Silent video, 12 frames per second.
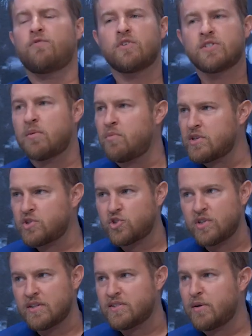for some reason,
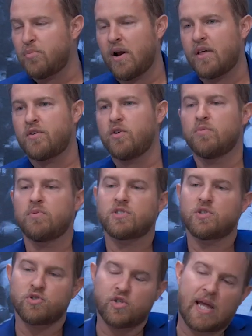she didn't see breakthrough. But
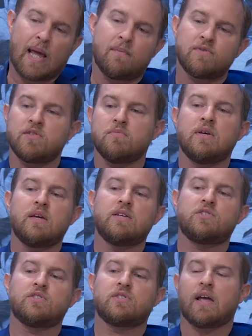so she came up to me.
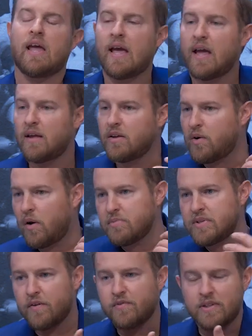She's like, hey, you know, I'm
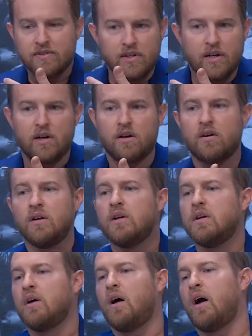deaf in this ear.
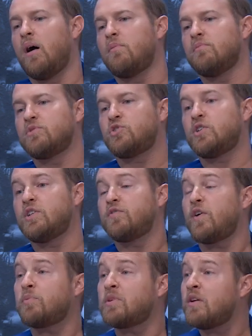She
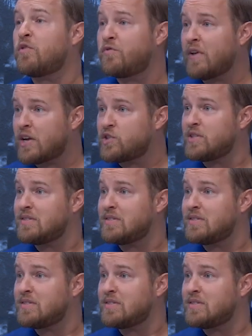developed an infection